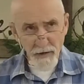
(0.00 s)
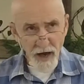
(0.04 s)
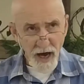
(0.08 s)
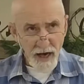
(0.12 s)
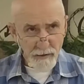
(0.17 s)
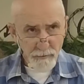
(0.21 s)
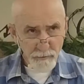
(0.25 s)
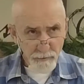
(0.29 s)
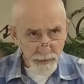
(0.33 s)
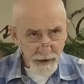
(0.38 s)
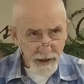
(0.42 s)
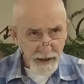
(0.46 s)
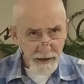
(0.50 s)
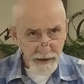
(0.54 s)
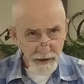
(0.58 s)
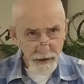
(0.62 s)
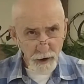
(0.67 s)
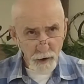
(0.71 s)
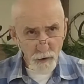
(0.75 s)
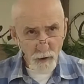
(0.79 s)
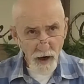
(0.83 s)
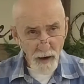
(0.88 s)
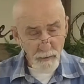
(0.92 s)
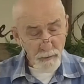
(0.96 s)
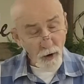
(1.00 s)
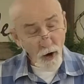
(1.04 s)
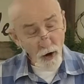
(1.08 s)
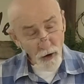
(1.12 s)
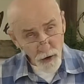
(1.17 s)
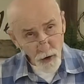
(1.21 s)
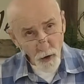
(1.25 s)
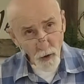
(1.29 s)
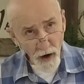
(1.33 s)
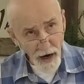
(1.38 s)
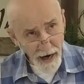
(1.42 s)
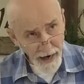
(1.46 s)
not beating you up,
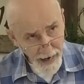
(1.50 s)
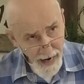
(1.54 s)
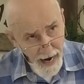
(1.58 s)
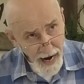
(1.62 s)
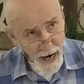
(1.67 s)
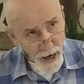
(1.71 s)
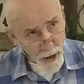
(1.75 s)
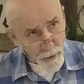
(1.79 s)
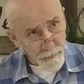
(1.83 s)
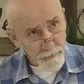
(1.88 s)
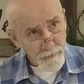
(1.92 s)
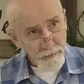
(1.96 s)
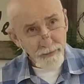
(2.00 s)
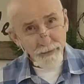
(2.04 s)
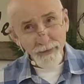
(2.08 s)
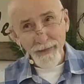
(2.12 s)
although I am.